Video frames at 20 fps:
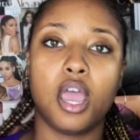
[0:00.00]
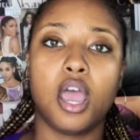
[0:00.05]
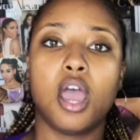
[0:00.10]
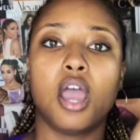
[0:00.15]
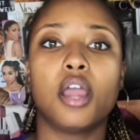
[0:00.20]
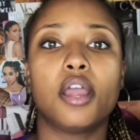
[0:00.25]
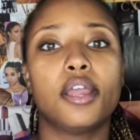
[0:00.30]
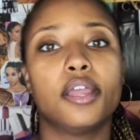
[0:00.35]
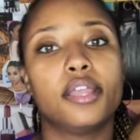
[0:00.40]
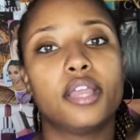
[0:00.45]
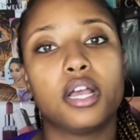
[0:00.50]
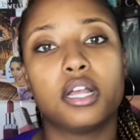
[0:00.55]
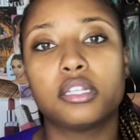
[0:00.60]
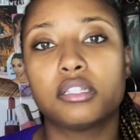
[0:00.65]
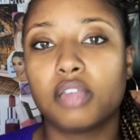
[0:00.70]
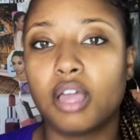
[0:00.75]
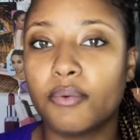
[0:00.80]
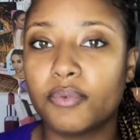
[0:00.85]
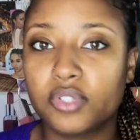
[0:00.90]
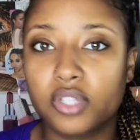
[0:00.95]
All right, y'all, so
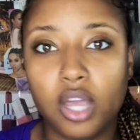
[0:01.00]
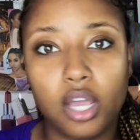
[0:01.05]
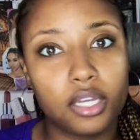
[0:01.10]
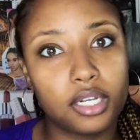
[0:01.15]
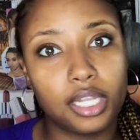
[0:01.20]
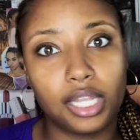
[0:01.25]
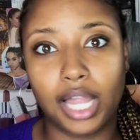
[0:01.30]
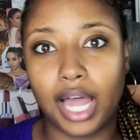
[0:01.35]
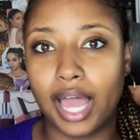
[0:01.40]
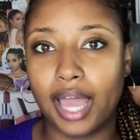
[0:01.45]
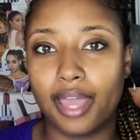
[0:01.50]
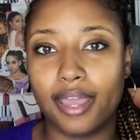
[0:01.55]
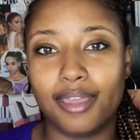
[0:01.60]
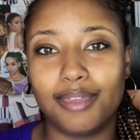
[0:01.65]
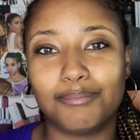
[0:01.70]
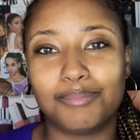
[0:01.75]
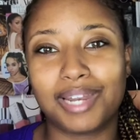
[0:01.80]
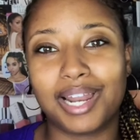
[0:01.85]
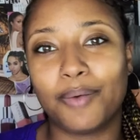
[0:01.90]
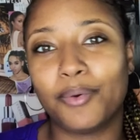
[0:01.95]
I was talking a lot,
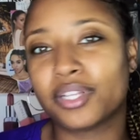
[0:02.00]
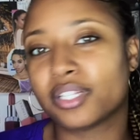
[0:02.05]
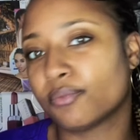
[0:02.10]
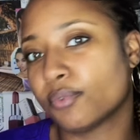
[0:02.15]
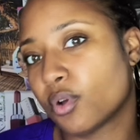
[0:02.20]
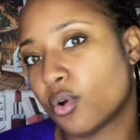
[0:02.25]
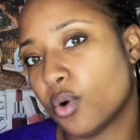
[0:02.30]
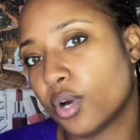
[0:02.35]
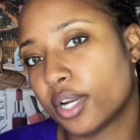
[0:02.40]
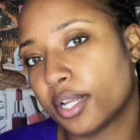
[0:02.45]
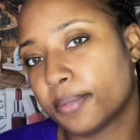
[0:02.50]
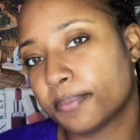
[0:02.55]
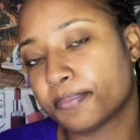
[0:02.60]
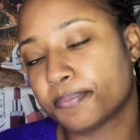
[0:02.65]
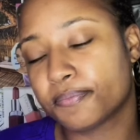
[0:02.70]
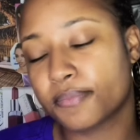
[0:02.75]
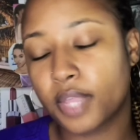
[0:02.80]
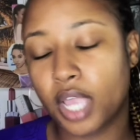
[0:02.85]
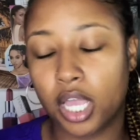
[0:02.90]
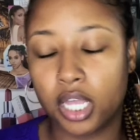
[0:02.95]
but I wasn't recording.
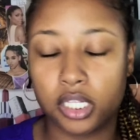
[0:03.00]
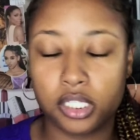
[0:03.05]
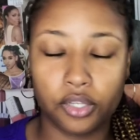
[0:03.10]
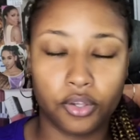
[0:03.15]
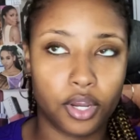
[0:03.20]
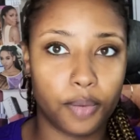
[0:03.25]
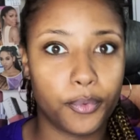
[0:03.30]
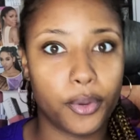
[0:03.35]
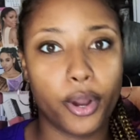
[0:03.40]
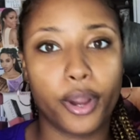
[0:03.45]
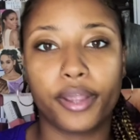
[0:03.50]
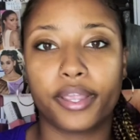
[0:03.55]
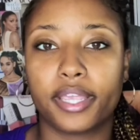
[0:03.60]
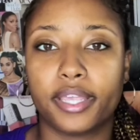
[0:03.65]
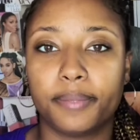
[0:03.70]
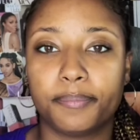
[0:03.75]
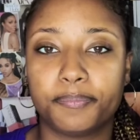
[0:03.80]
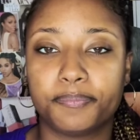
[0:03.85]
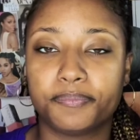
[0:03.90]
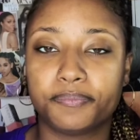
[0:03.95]
So here we are again,
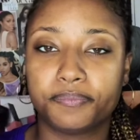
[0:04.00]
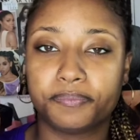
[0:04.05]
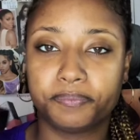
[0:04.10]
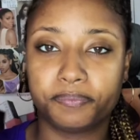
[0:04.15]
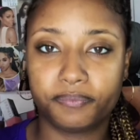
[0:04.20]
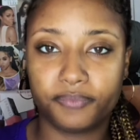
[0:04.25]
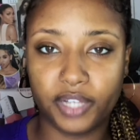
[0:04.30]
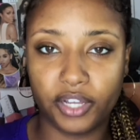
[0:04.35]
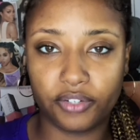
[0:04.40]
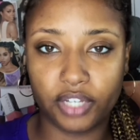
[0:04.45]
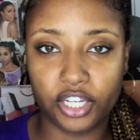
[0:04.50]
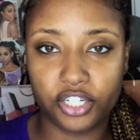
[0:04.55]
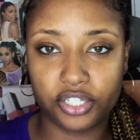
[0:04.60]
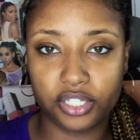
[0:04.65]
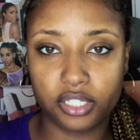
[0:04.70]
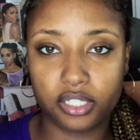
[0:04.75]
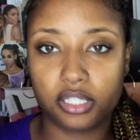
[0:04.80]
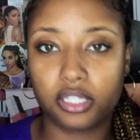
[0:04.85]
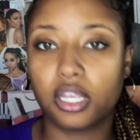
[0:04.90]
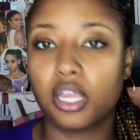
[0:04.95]

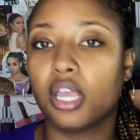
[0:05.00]
foundations.